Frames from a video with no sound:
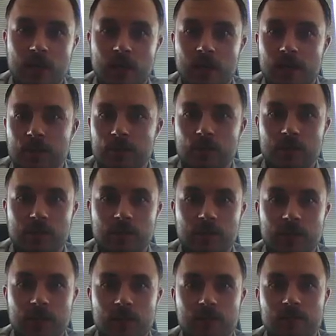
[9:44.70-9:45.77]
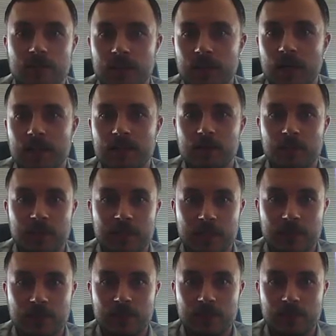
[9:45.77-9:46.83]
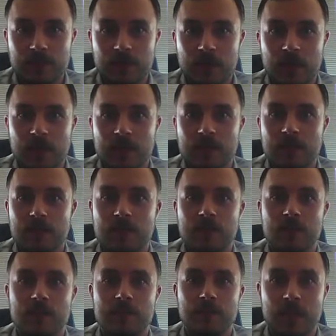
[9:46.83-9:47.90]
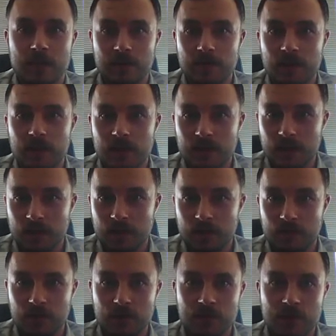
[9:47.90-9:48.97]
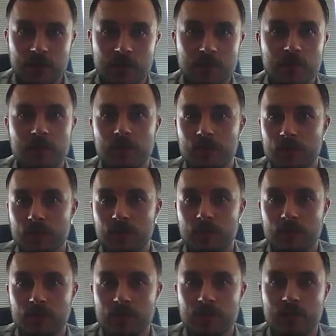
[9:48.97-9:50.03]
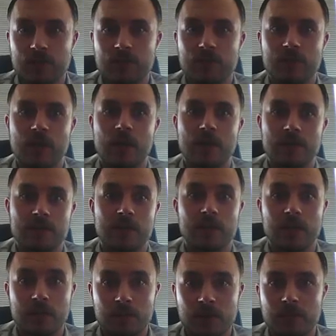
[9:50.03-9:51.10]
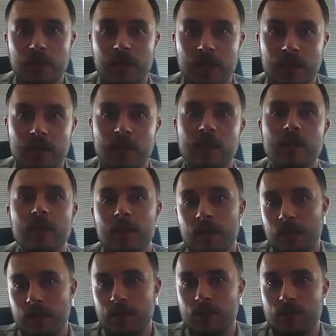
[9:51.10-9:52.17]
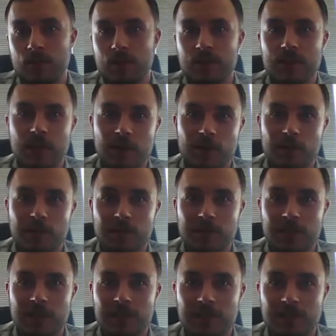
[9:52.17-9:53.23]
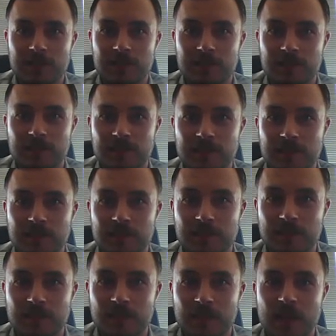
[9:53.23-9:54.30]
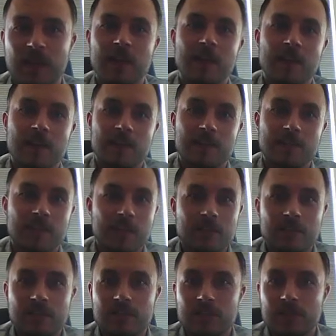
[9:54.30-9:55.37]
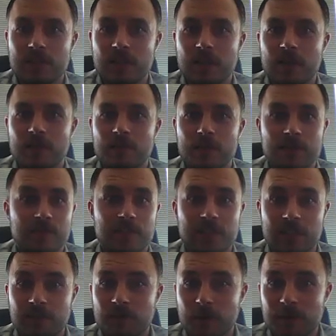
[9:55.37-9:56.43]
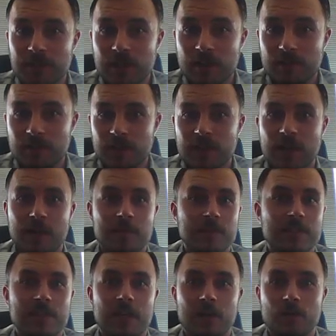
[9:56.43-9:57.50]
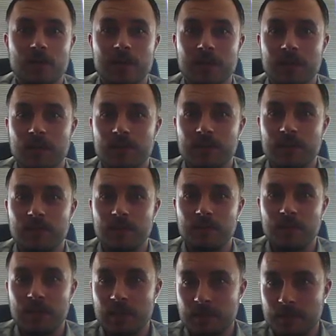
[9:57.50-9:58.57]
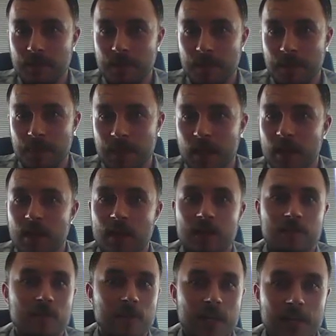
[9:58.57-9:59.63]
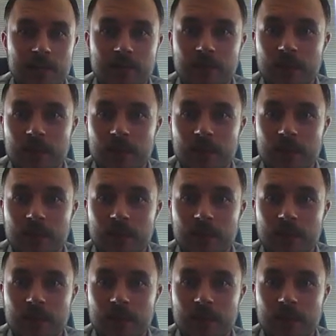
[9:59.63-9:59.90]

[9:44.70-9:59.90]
uh, enjoyed the video and realized the potential and the benefit of using them in your solutions and uh, start implementing it in your Sitecore implementations. So again, this uh, was Vasiliy Fomichev, and I'm a Sitecore Technology MVP. If you liked the